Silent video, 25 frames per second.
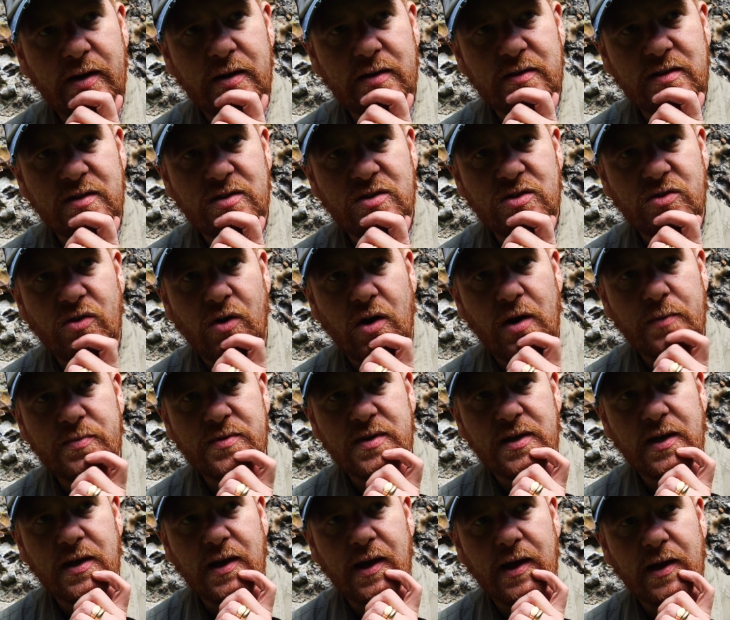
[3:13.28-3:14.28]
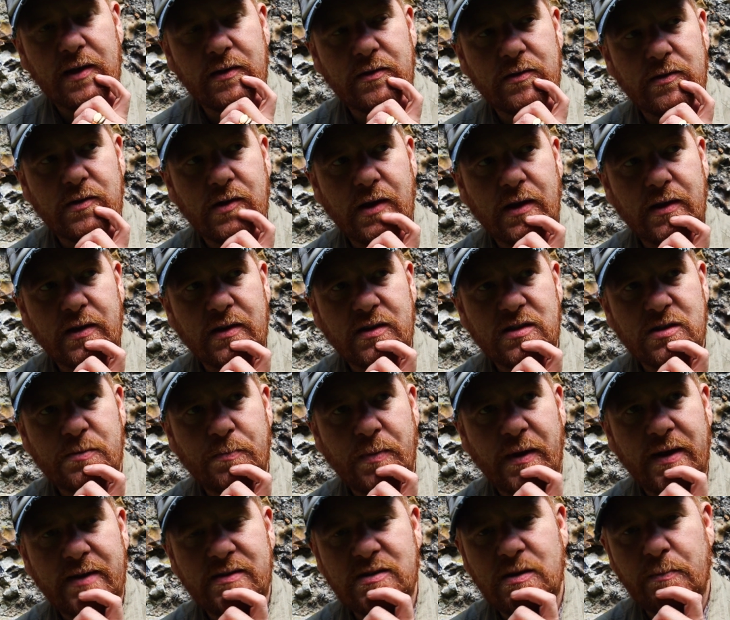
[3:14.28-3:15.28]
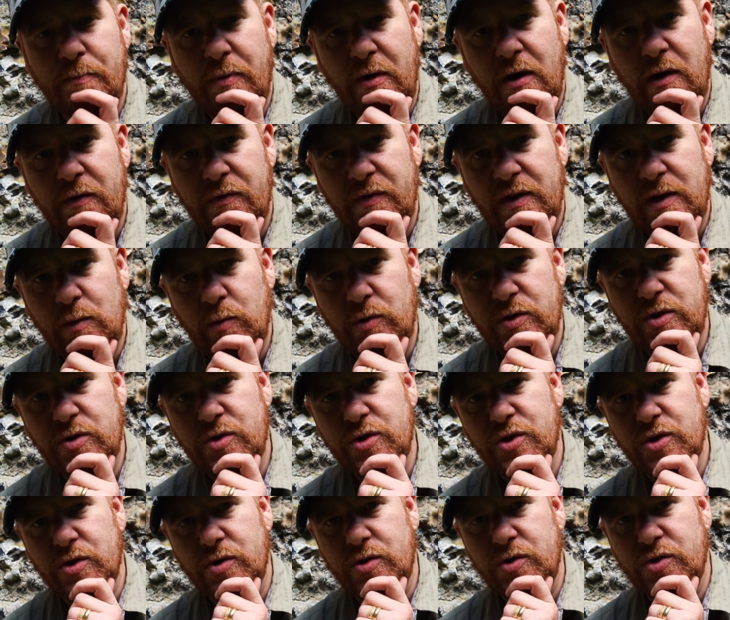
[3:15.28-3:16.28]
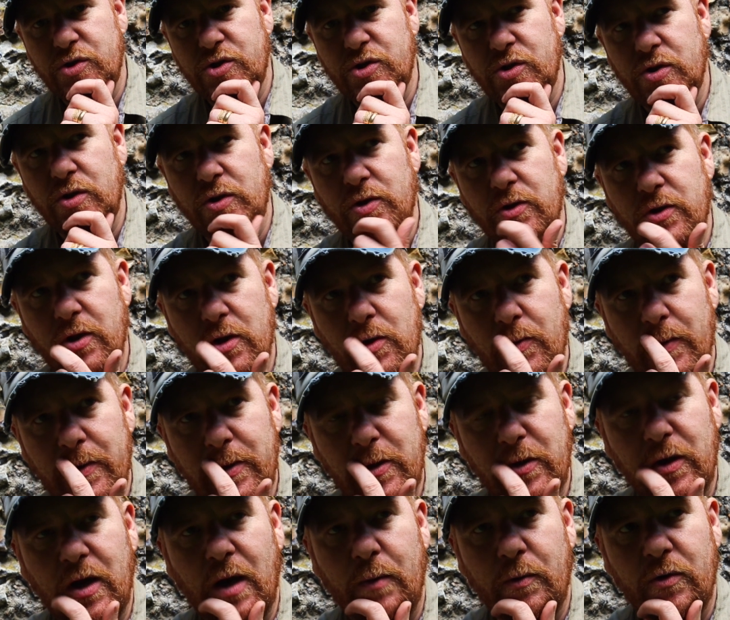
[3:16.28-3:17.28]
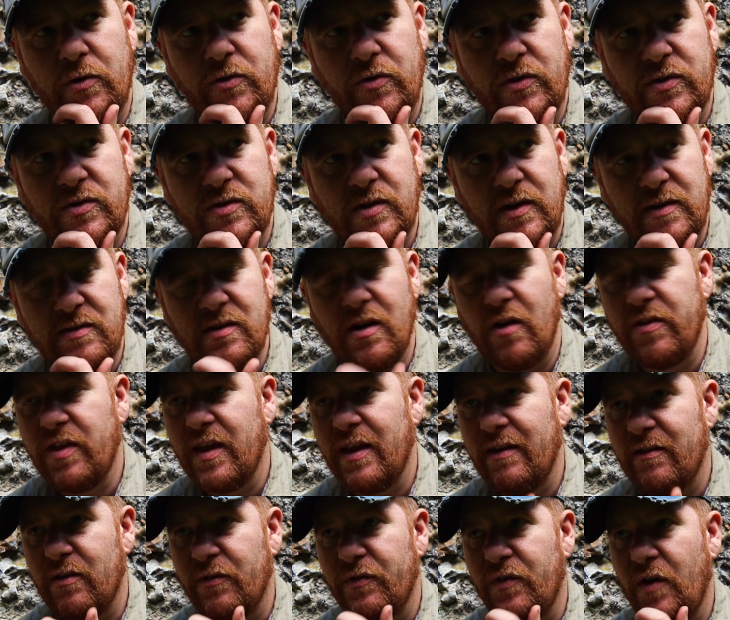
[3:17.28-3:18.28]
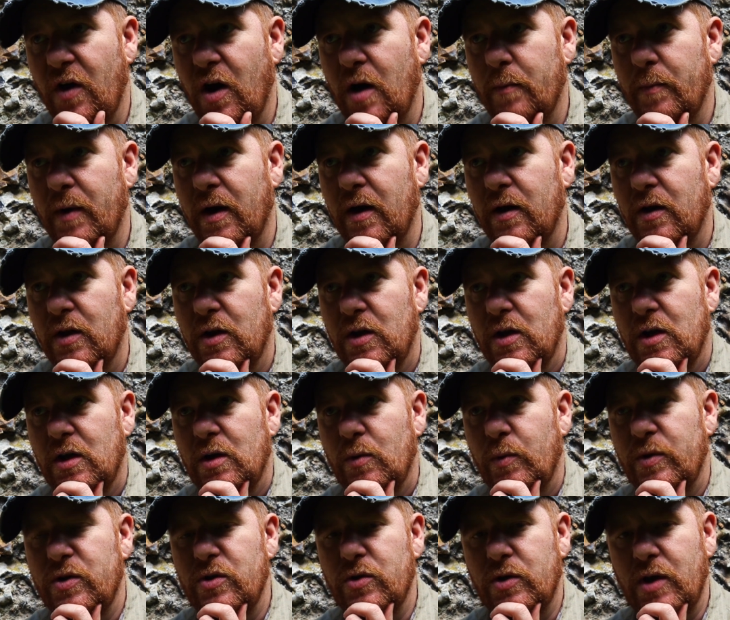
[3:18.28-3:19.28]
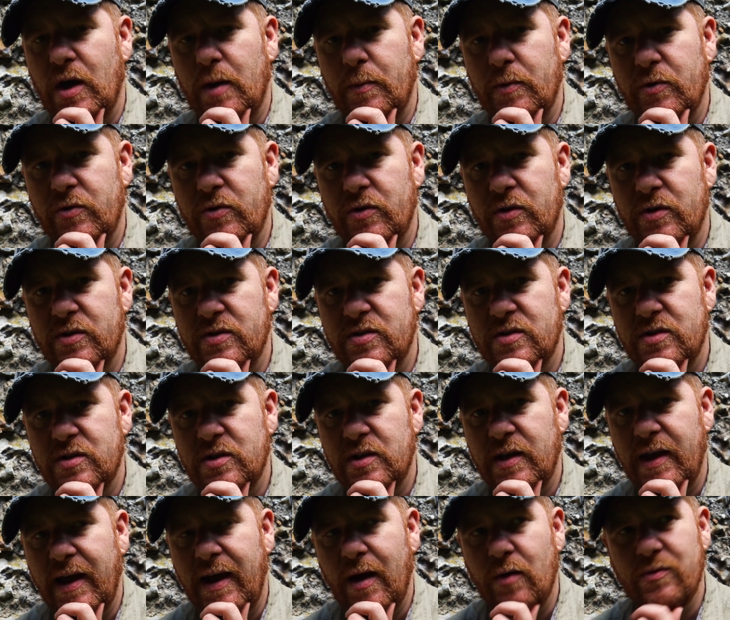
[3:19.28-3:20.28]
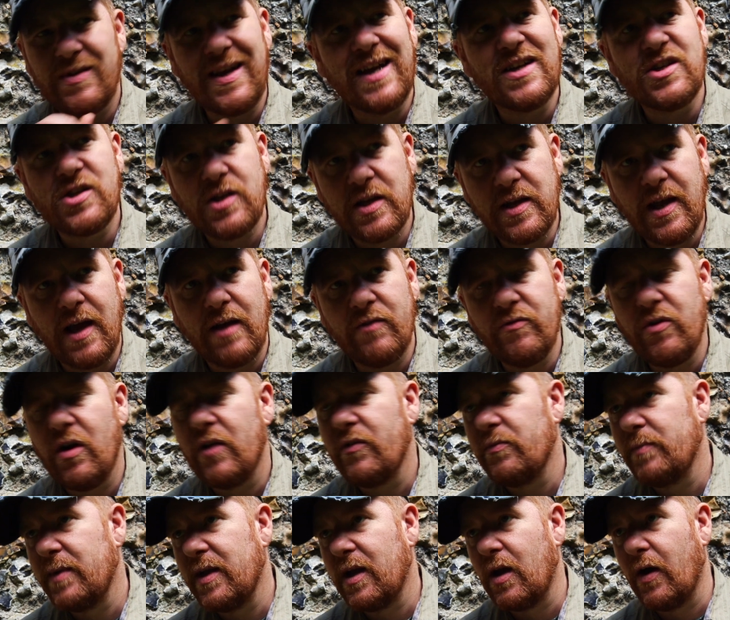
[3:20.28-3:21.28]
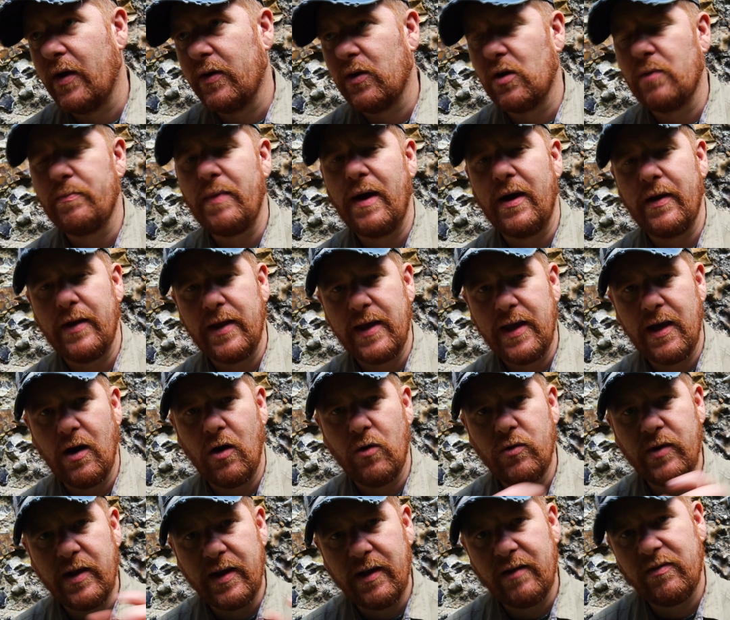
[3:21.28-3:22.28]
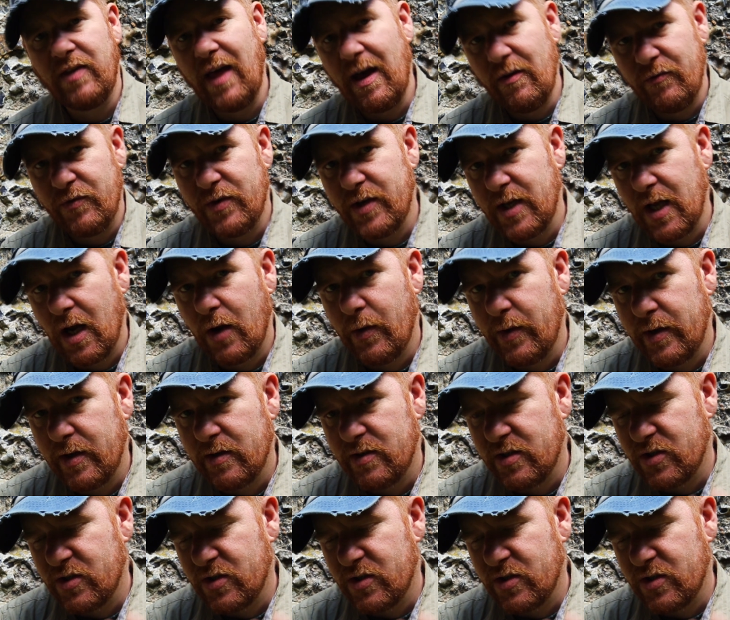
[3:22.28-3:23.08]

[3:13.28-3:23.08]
that describes it and explains it perfectly, what you should and shouldn't do when you come across, I think he's a farmer, when you come across cows. Actually, yeah, and rather than me going on about it here, I'll link that video in the